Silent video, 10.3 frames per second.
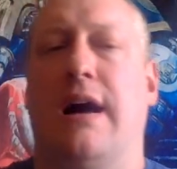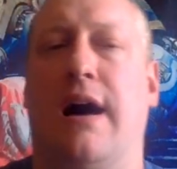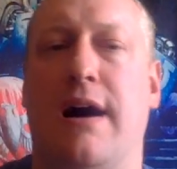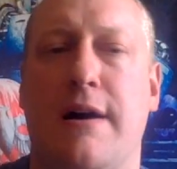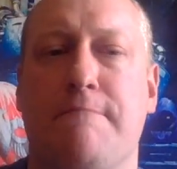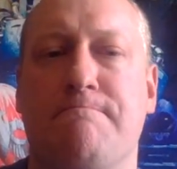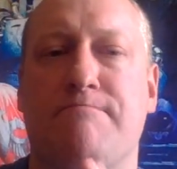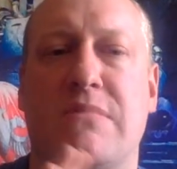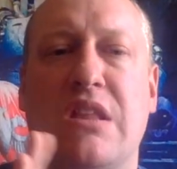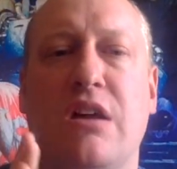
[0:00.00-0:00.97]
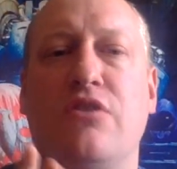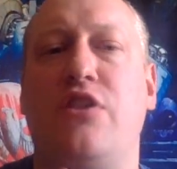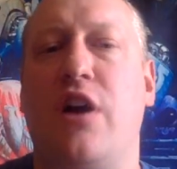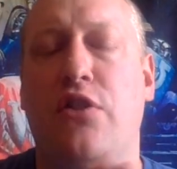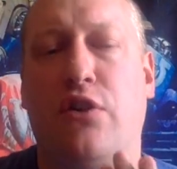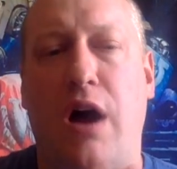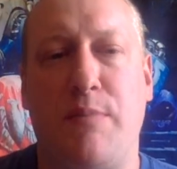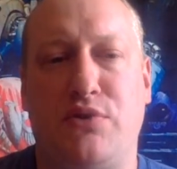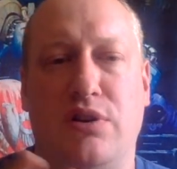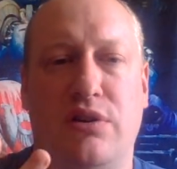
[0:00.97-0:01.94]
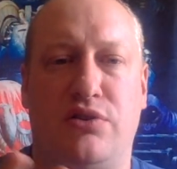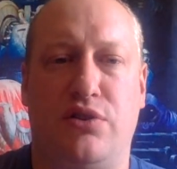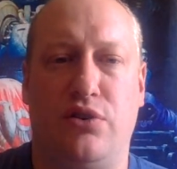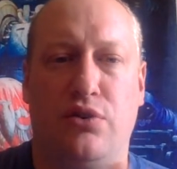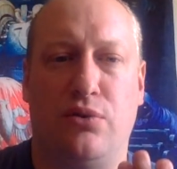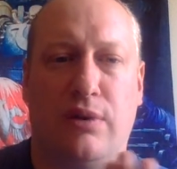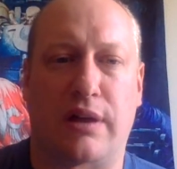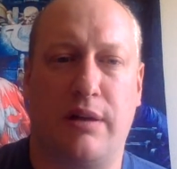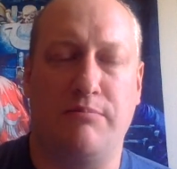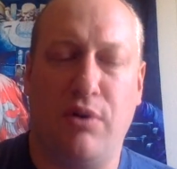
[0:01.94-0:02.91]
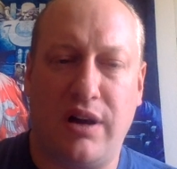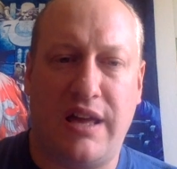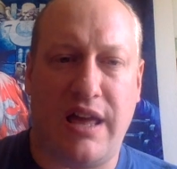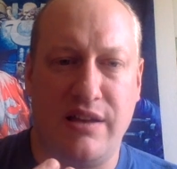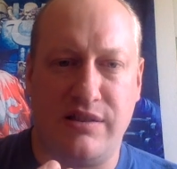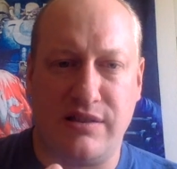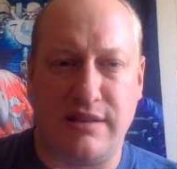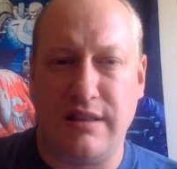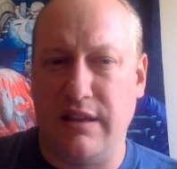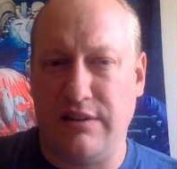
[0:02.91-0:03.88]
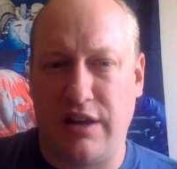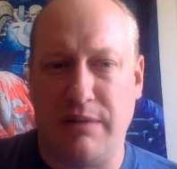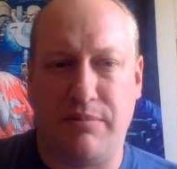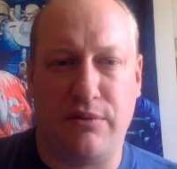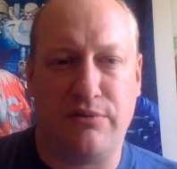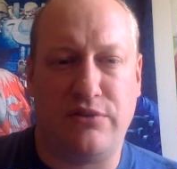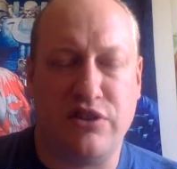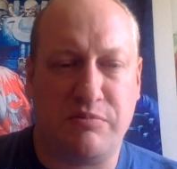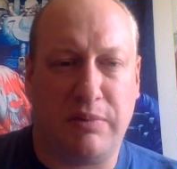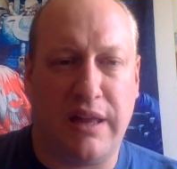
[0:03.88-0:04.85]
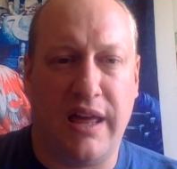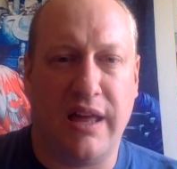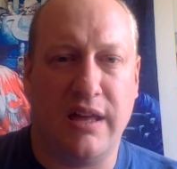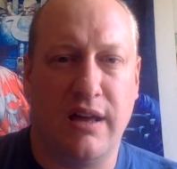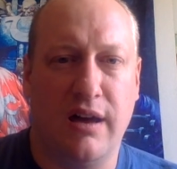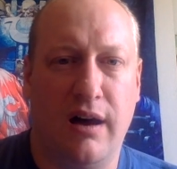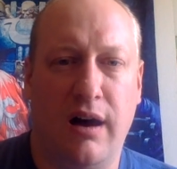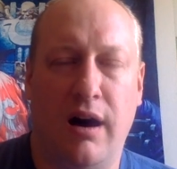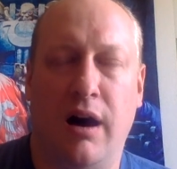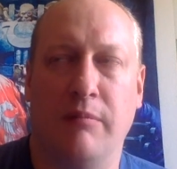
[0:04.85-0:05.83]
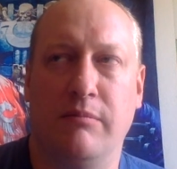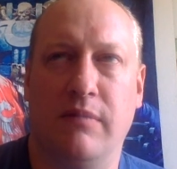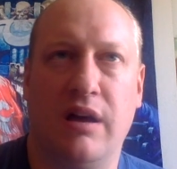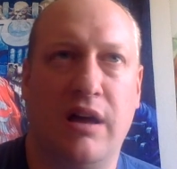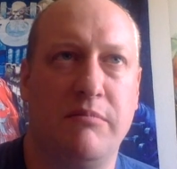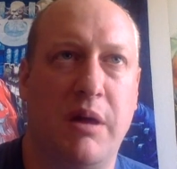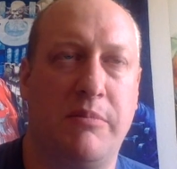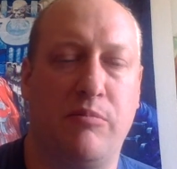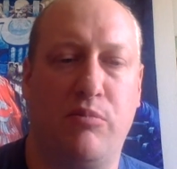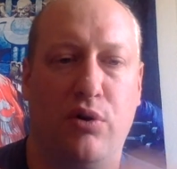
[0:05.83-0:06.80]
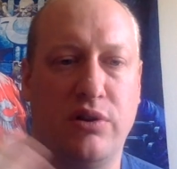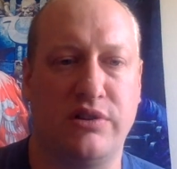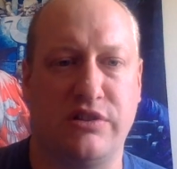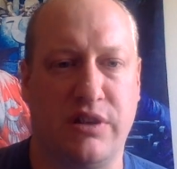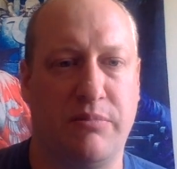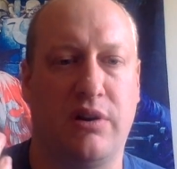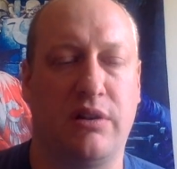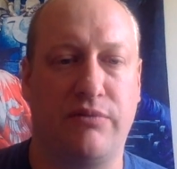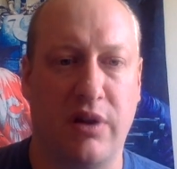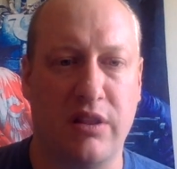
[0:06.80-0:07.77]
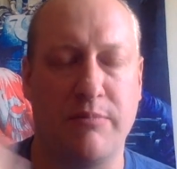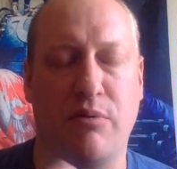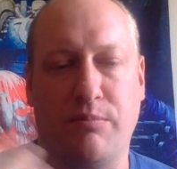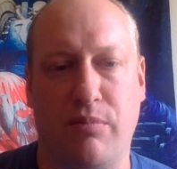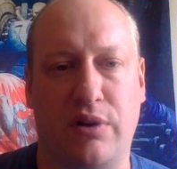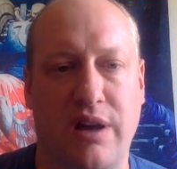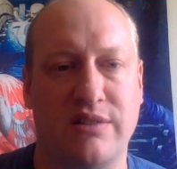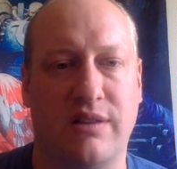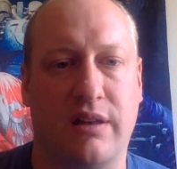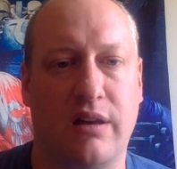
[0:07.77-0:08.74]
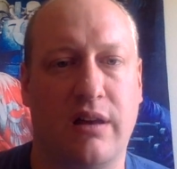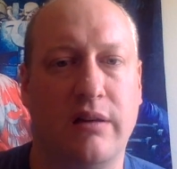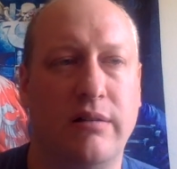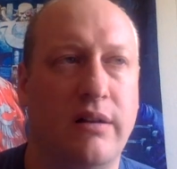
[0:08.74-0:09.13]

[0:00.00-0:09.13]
The other option is to do like a bookcase type of display, and maybe put something on the front of the bookcase, like a